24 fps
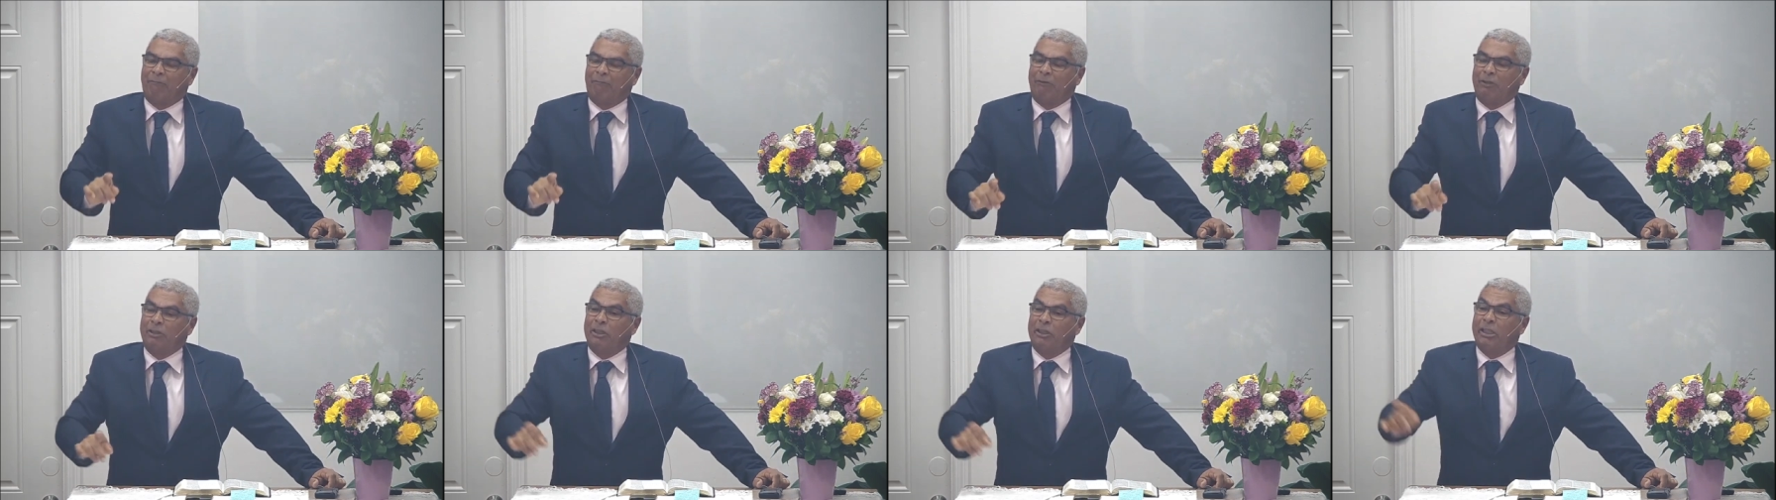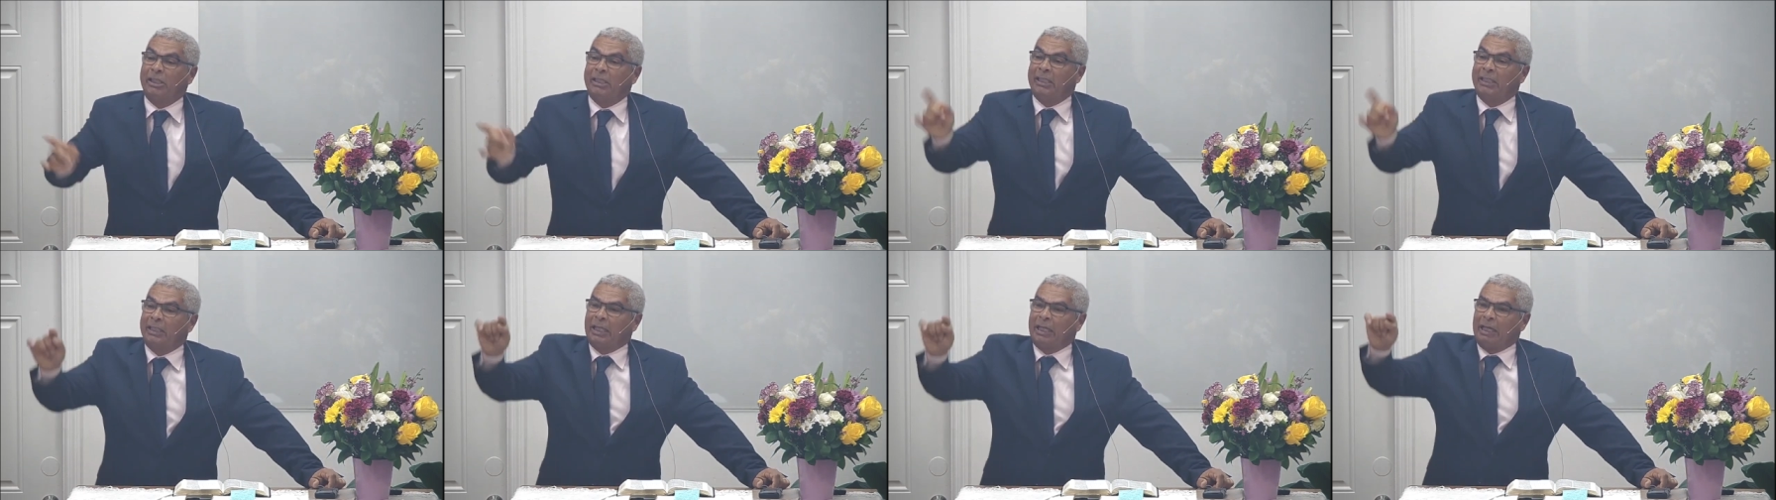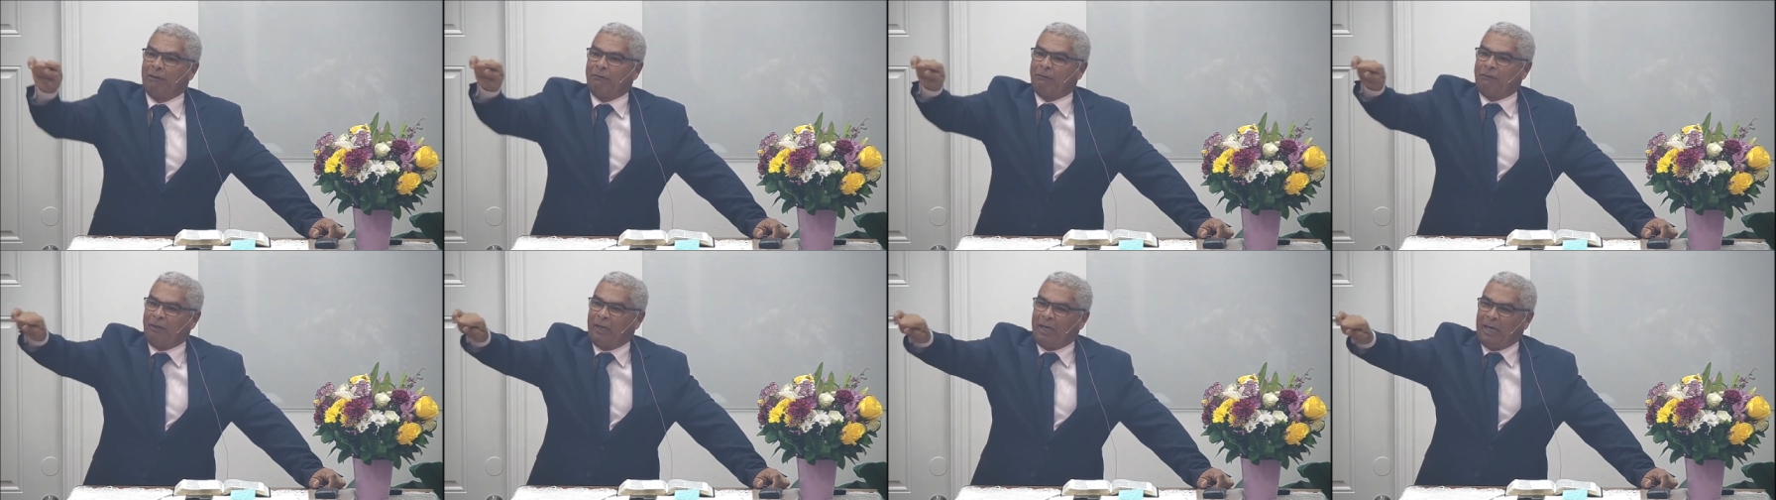So he
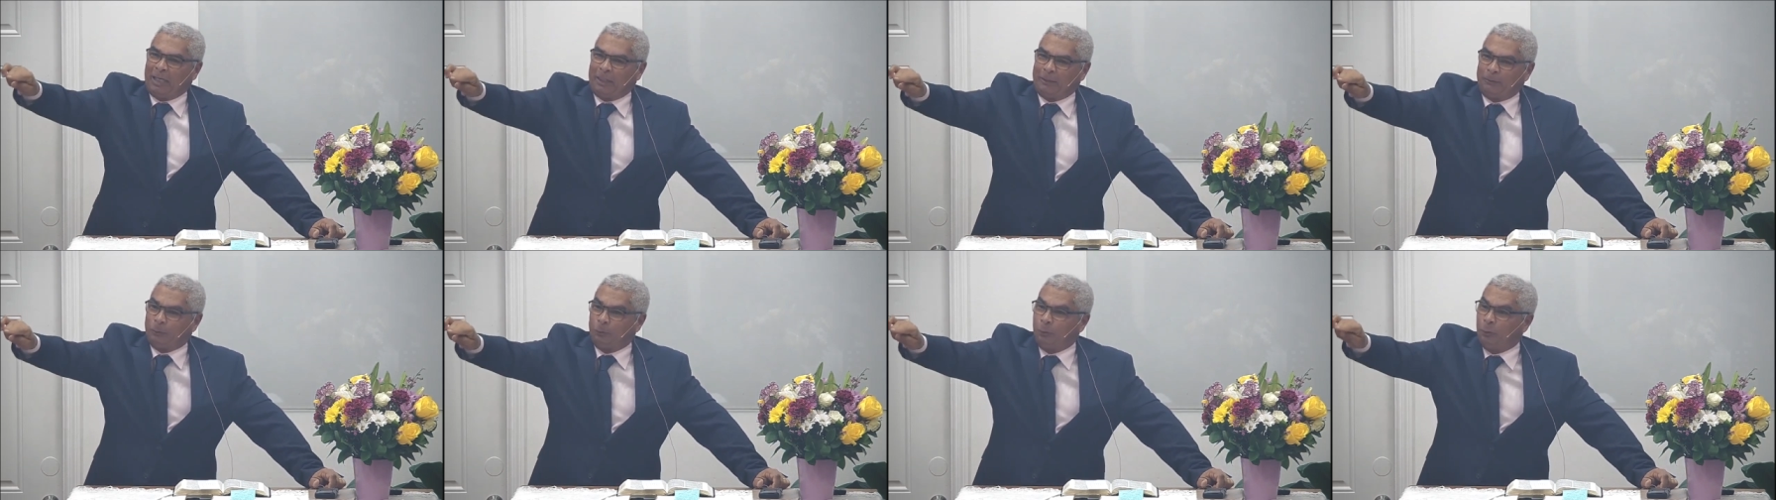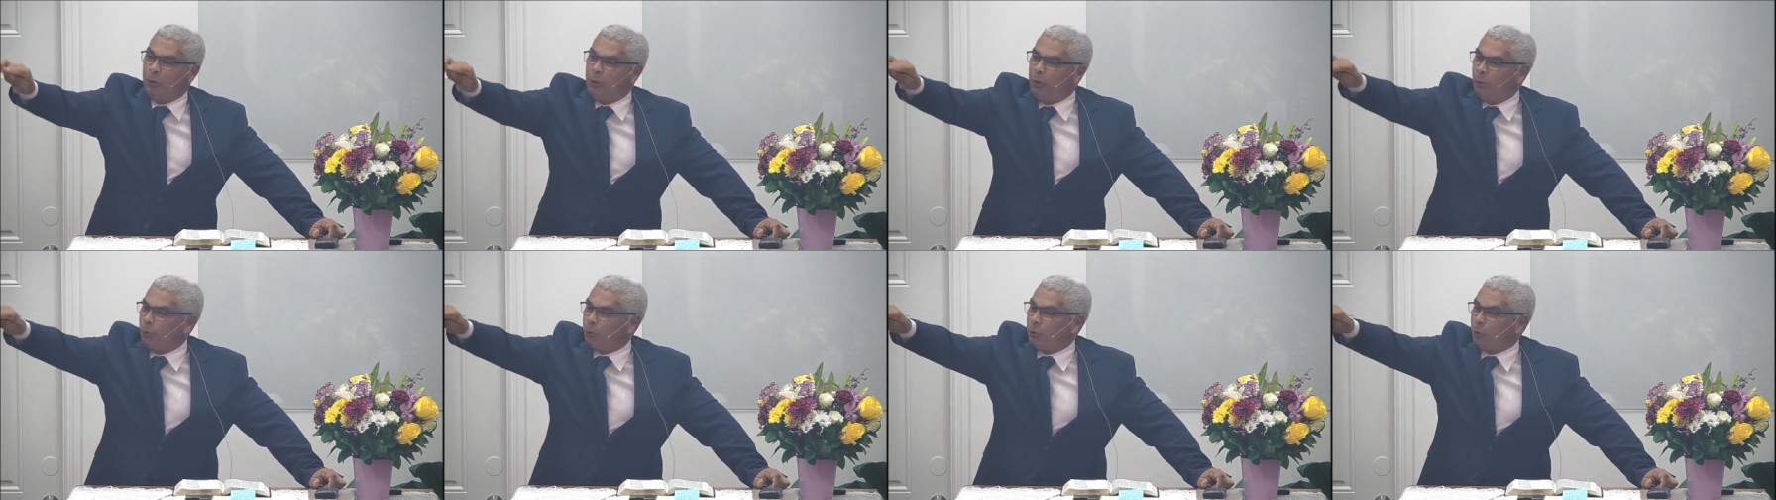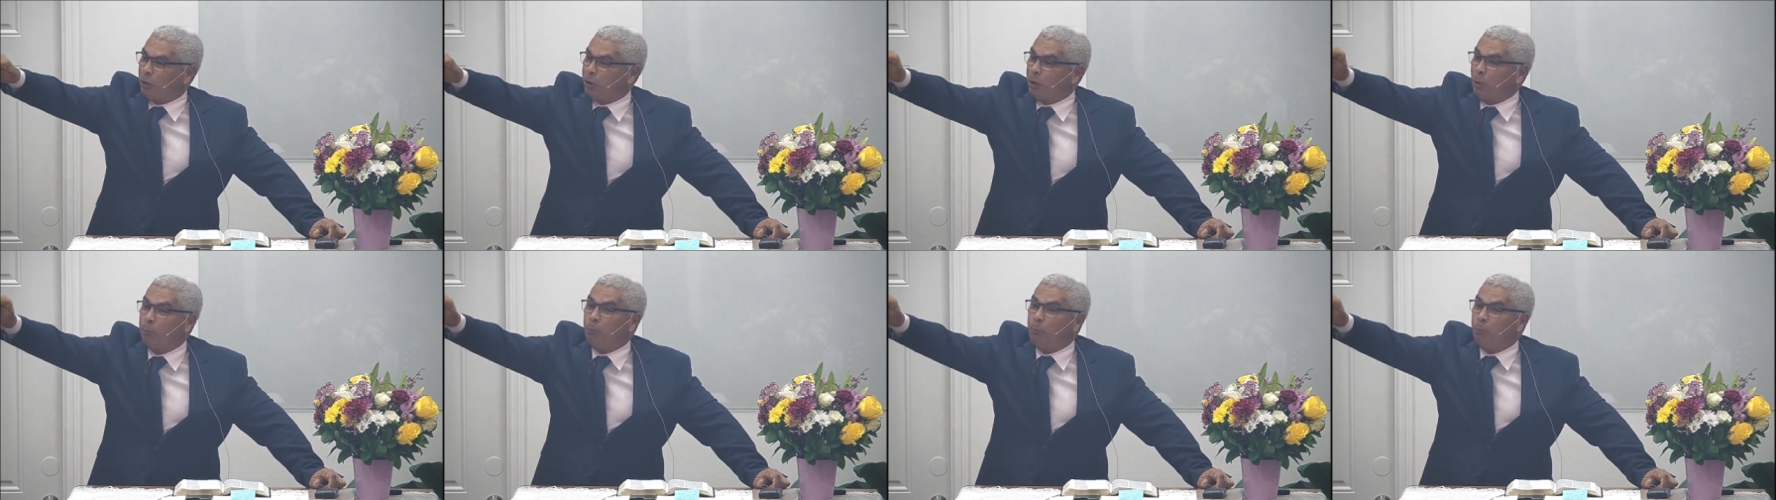needed to wash